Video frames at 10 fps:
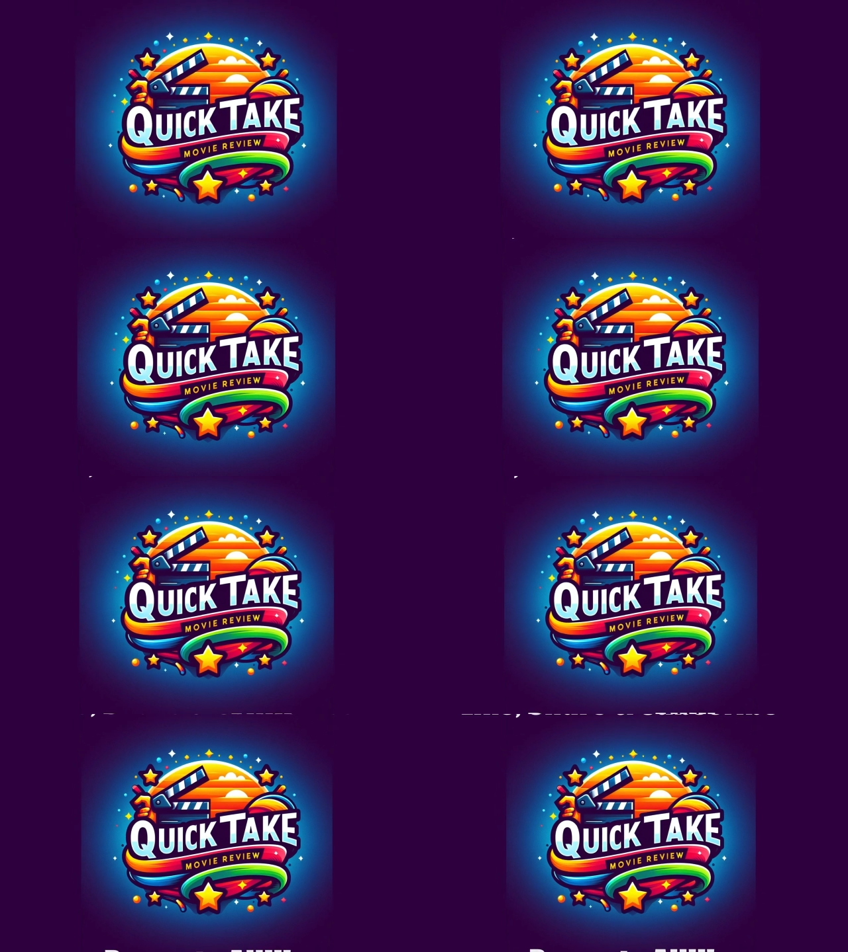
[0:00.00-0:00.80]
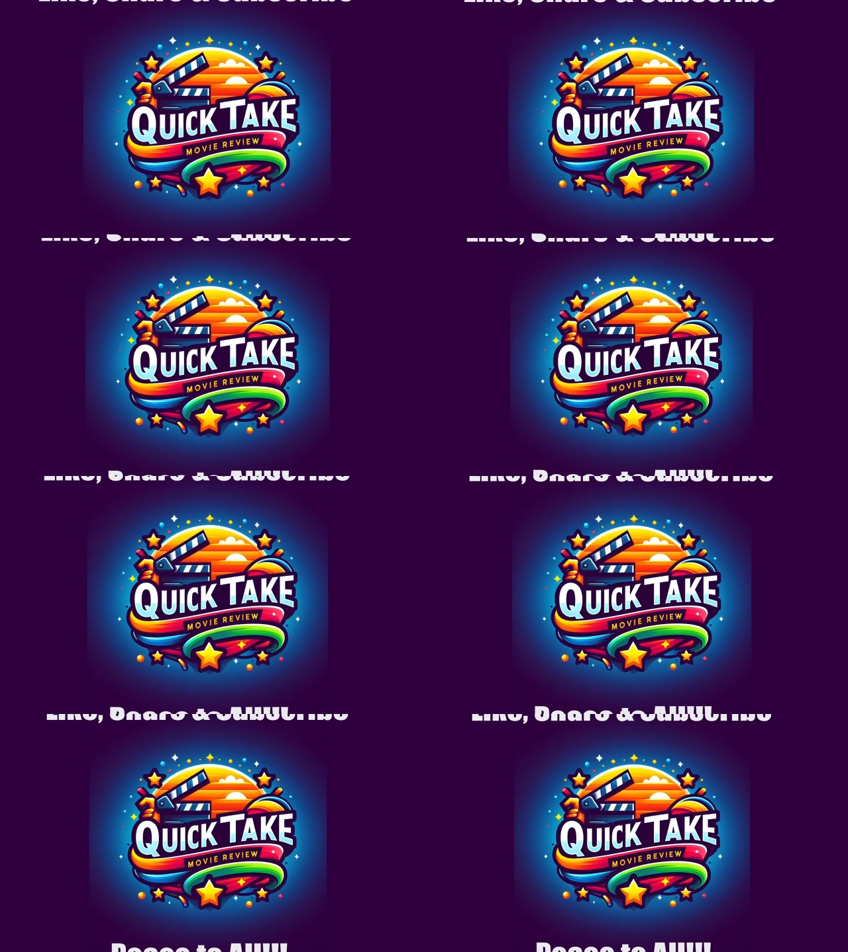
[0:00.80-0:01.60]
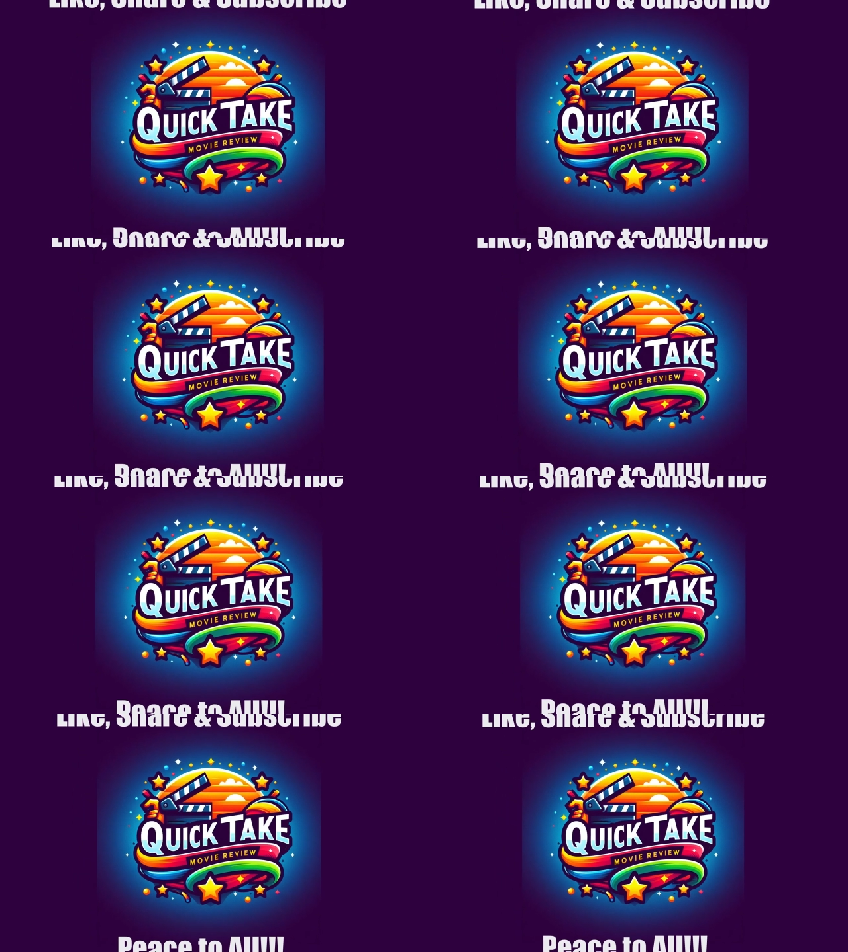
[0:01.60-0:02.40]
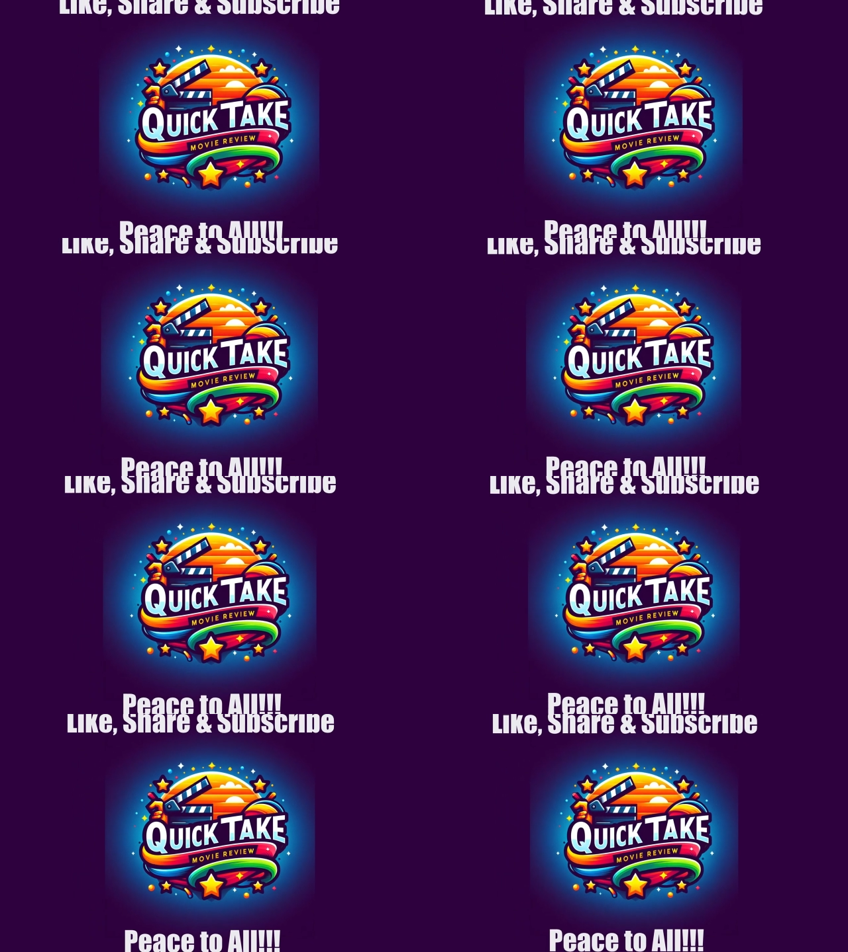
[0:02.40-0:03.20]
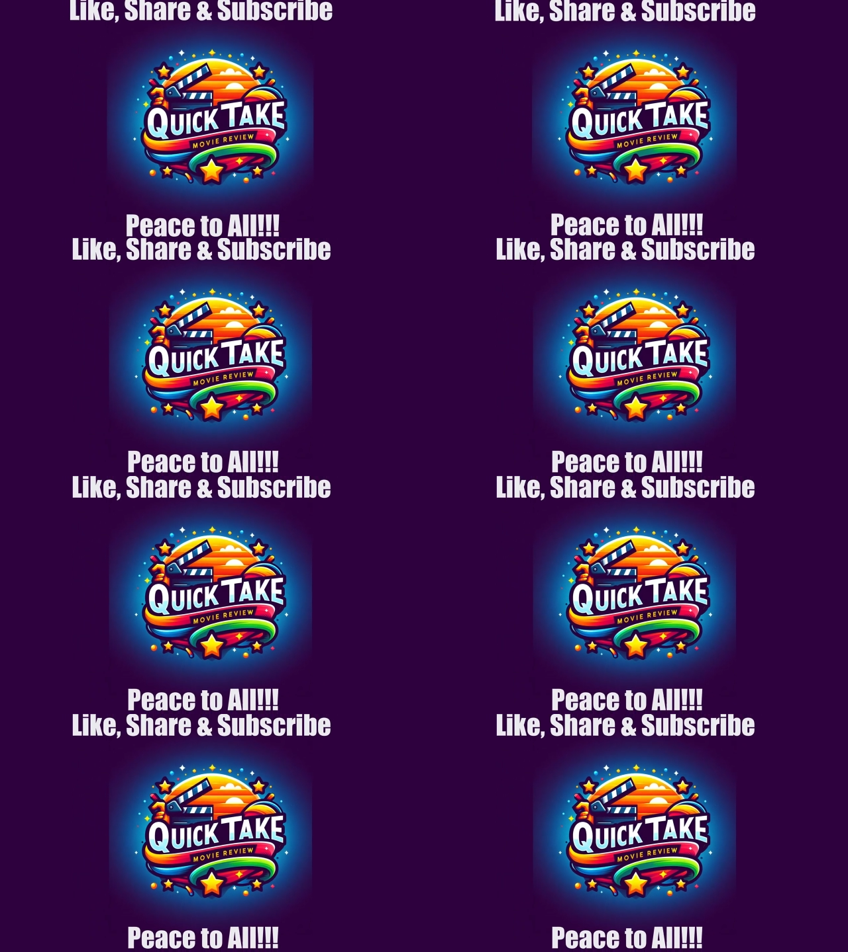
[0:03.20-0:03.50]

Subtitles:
(no speaker visible)